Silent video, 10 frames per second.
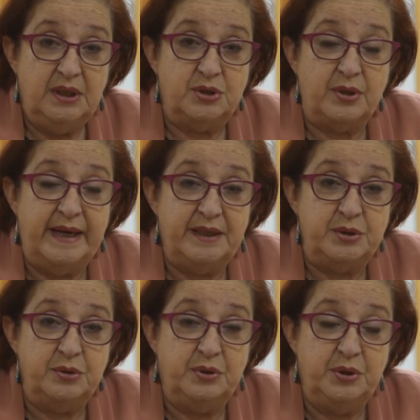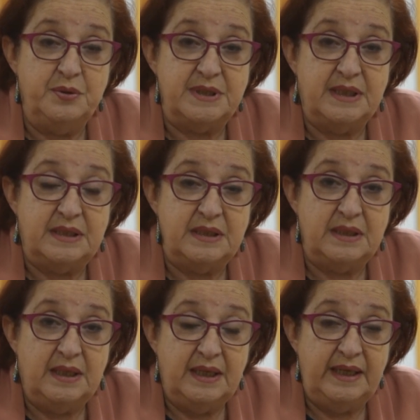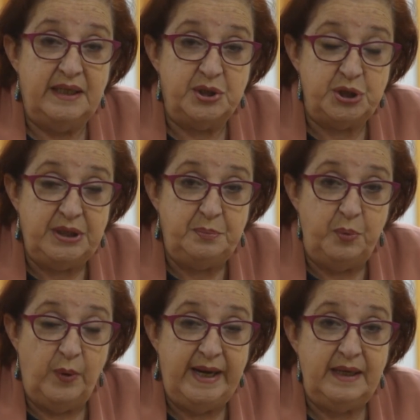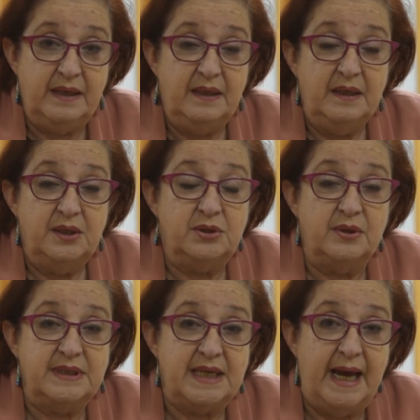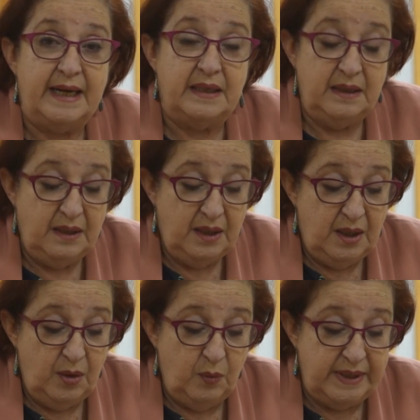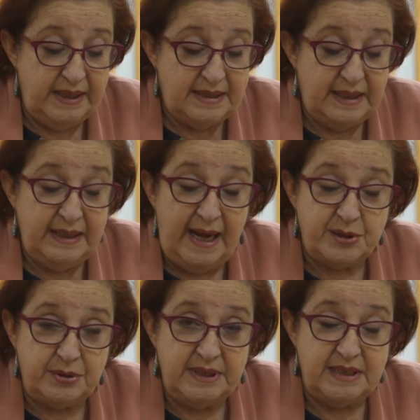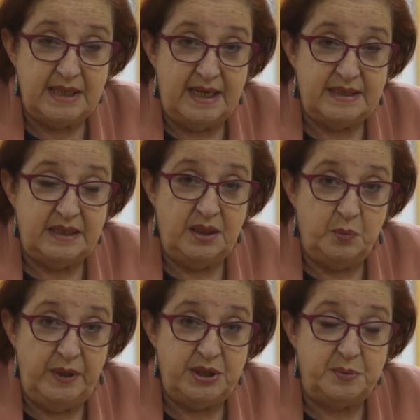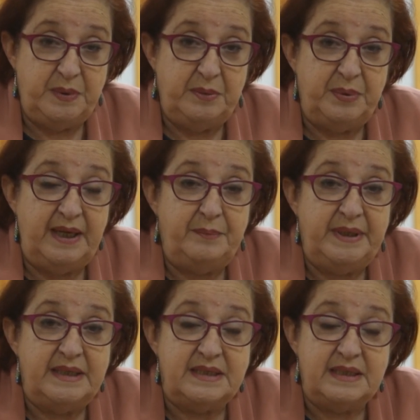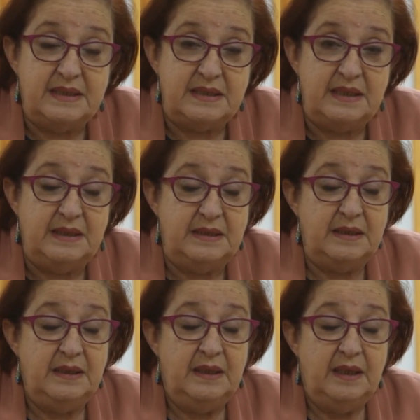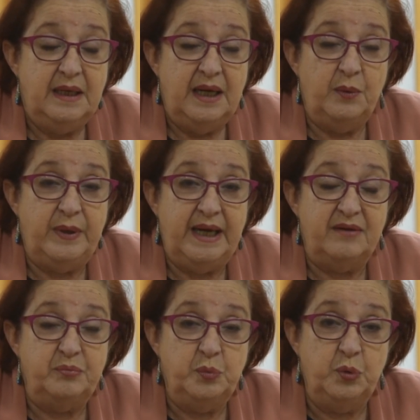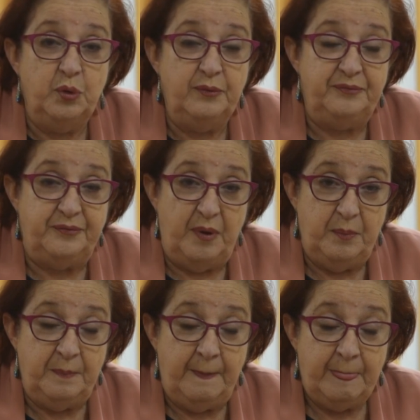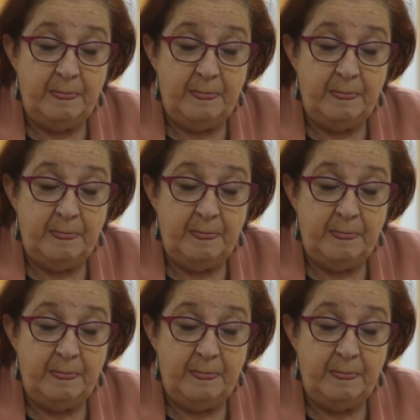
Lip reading: trying to use it in a cheap way to attack what is a natural disaster in which people have been assisted. We have moved from